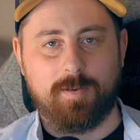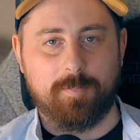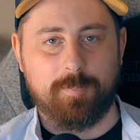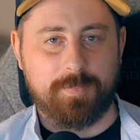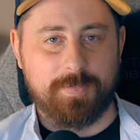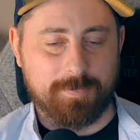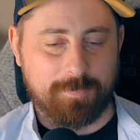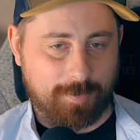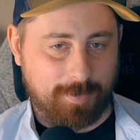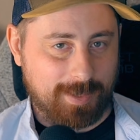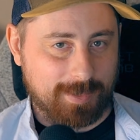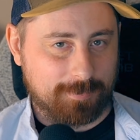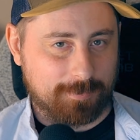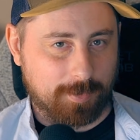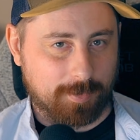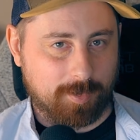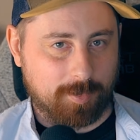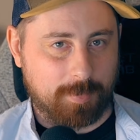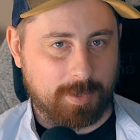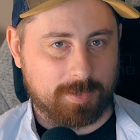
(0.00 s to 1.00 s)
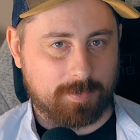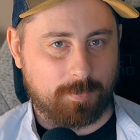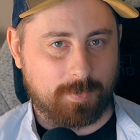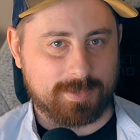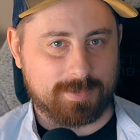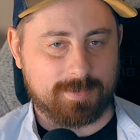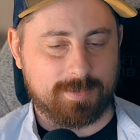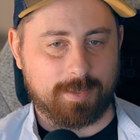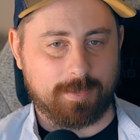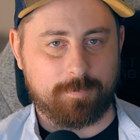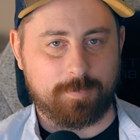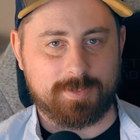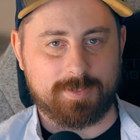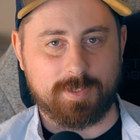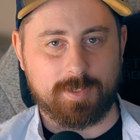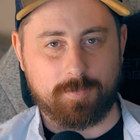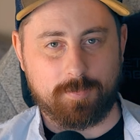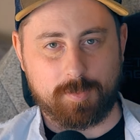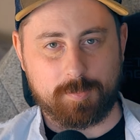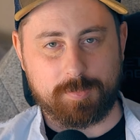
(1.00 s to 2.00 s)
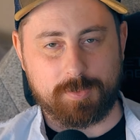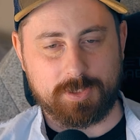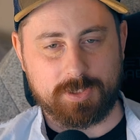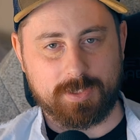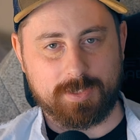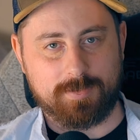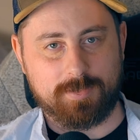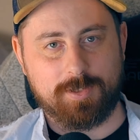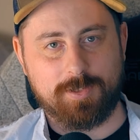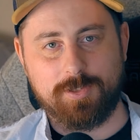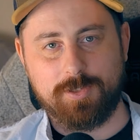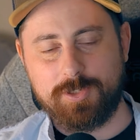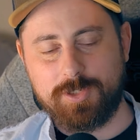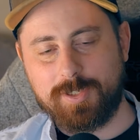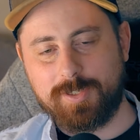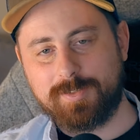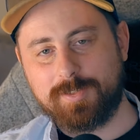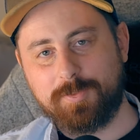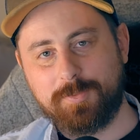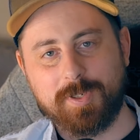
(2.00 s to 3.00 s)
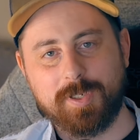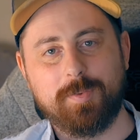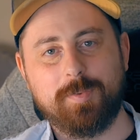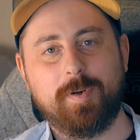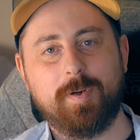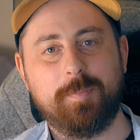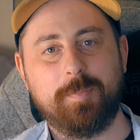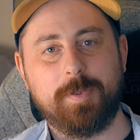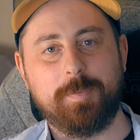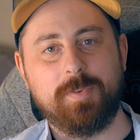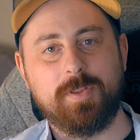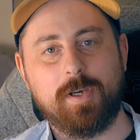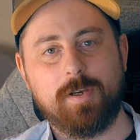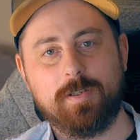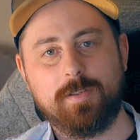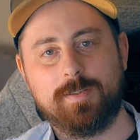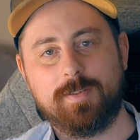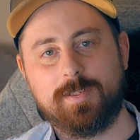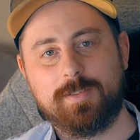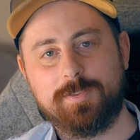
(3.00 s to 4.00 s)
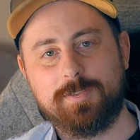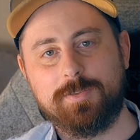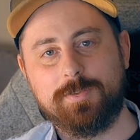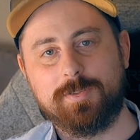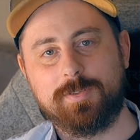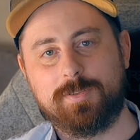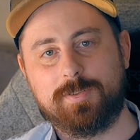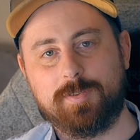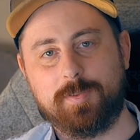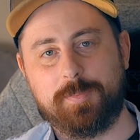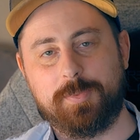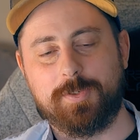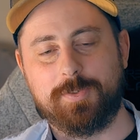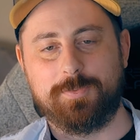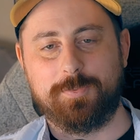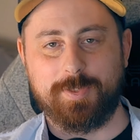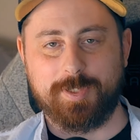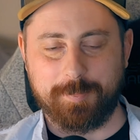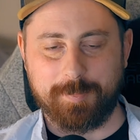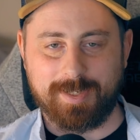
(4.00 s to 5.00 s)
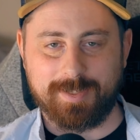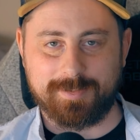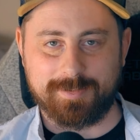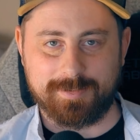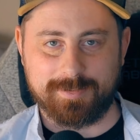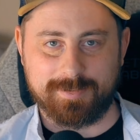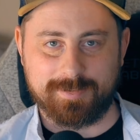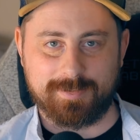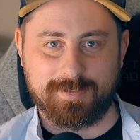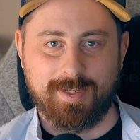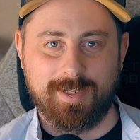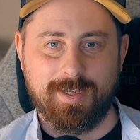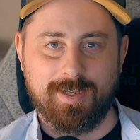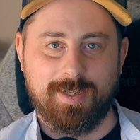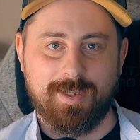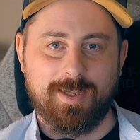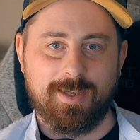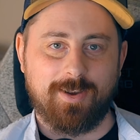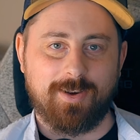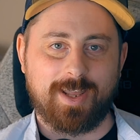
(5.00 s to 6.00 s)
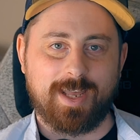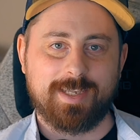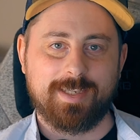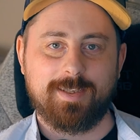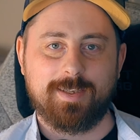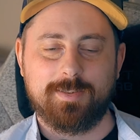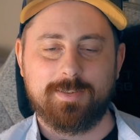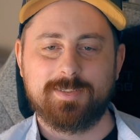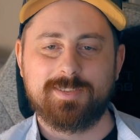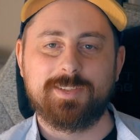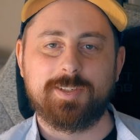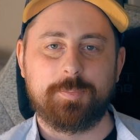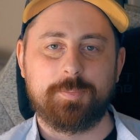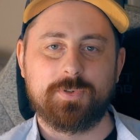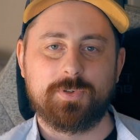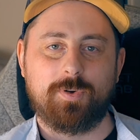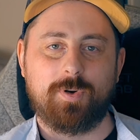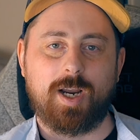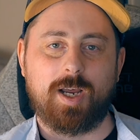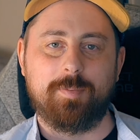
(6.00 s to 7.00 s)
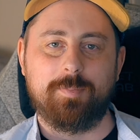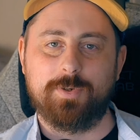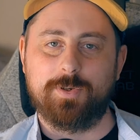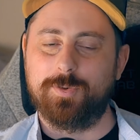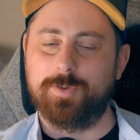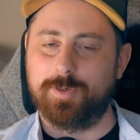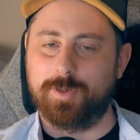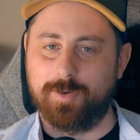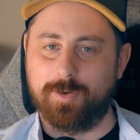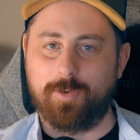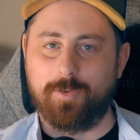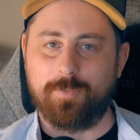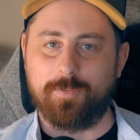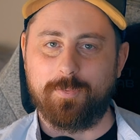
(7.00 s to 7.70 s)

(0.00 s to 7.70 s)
Before I talk about what's next for Silk Road project, just a quick reminder that your support really matters. A like and a subscribe go a long